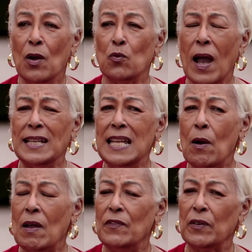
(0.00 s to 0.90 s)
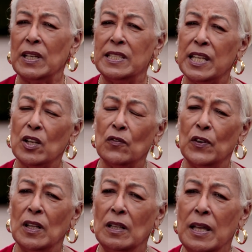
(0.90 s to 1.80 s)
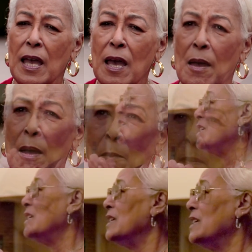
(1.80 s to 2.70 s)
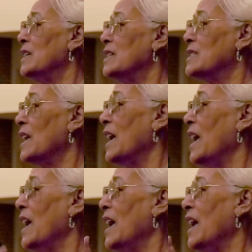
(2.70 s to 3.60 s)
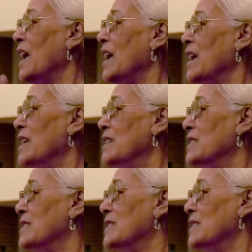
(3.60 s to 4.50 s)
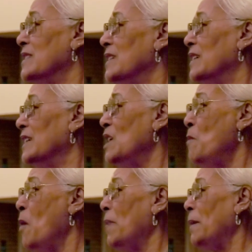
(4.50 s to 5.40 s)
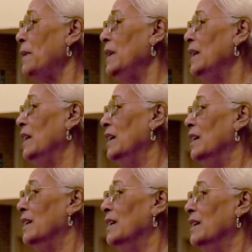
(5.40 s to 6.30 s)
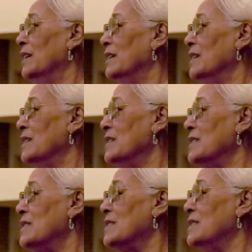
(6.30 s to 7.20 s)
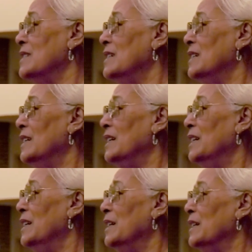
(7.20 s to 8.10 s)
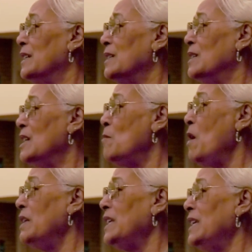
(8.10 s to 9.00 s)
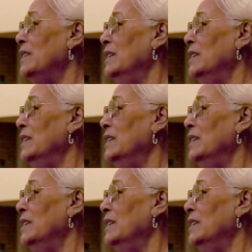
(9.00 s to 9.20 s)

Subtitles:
Right now, I'm very tearful. My heart is so warm because I know what I'm going to receive when I walk through that door. It's a blessing.